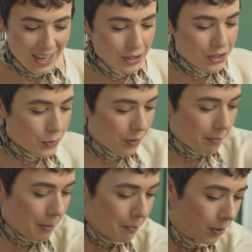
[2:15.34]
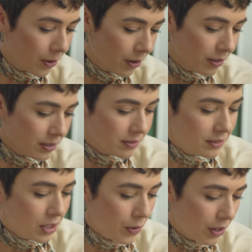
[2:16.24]
I also remember
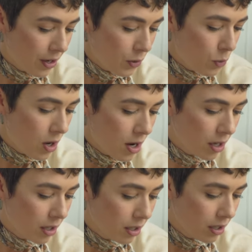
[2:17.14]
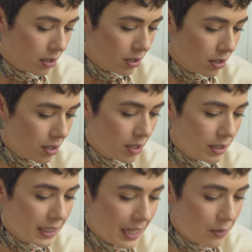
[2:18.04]
going on a walk
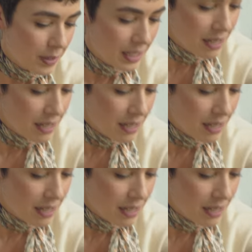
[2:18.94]
late one